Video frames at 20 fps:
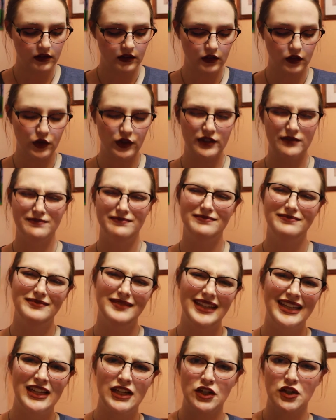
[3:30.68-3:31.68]
or
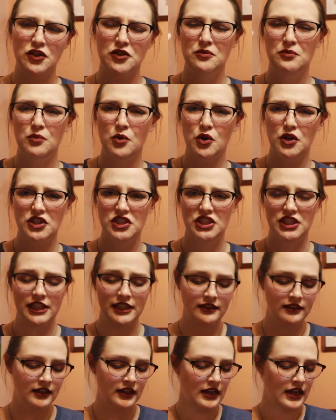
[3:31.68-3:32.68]
inner
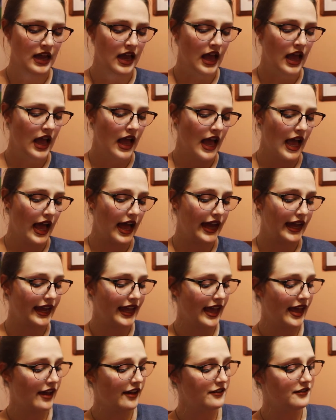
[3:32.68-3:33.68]
portion, I
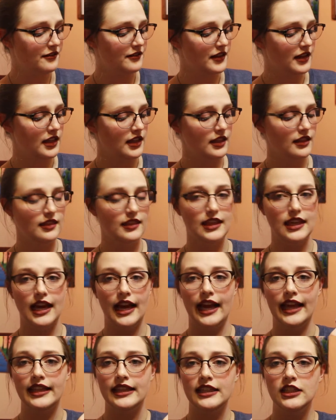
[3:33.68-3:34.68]
have the
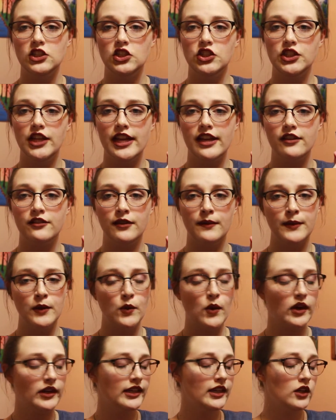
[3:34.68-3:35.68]
eyelid shade from the
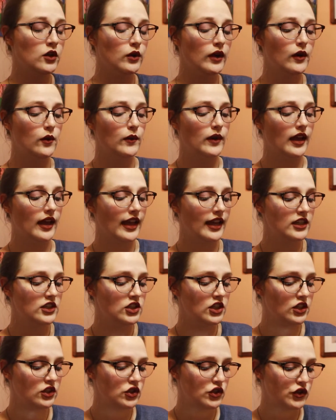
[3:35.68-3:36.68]
Walking on
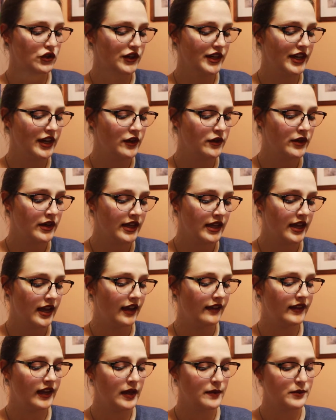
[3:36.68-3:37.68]
Eggshells trio,
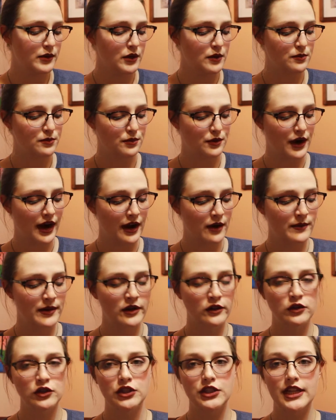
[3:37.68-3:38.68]
and then I put brow
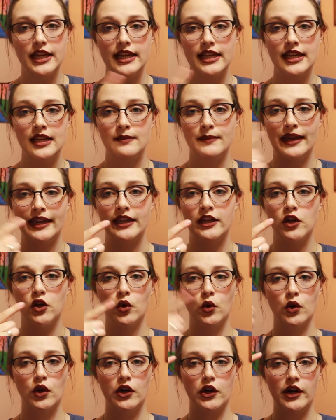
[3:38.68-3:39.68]
bone shade in my inner
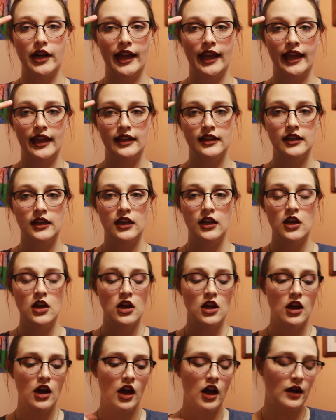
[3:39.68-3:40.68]
corner and
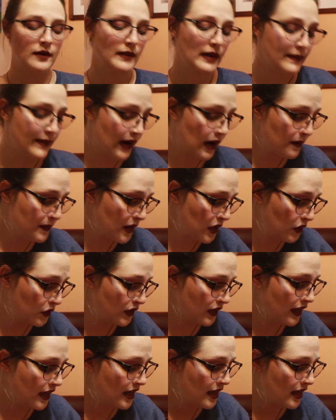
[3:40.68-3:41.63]
on my brow bone.